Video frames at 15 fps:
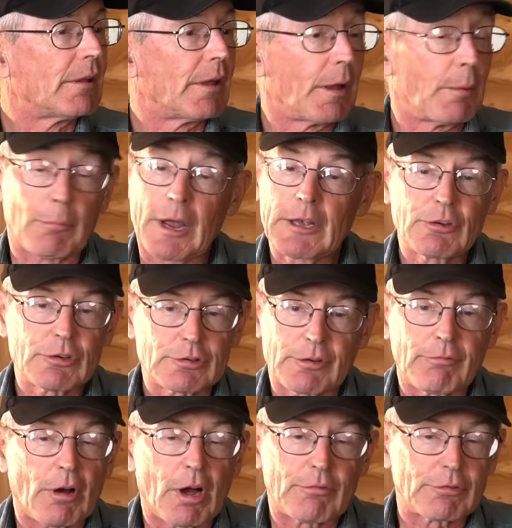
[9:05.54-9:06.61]
It might just
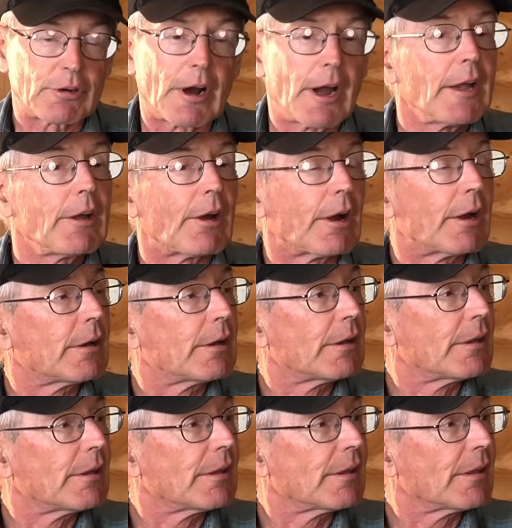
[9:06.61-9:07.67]
involve a grinder.
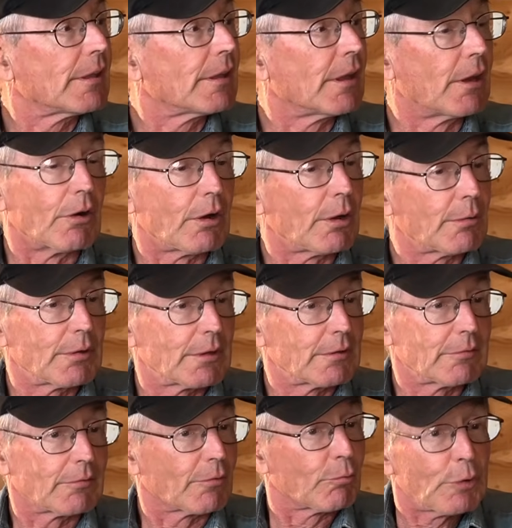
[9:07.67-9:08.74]
You know,
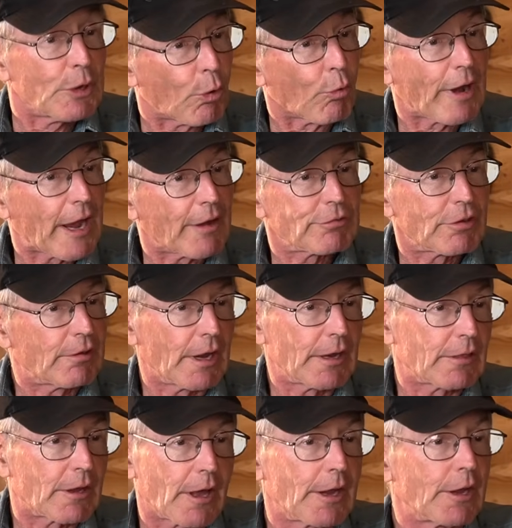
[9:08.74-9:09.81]
we don't have to take
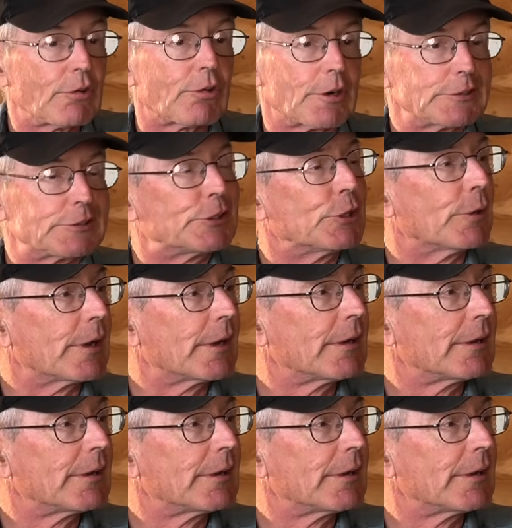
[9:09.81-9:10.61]
the cutting torch to it.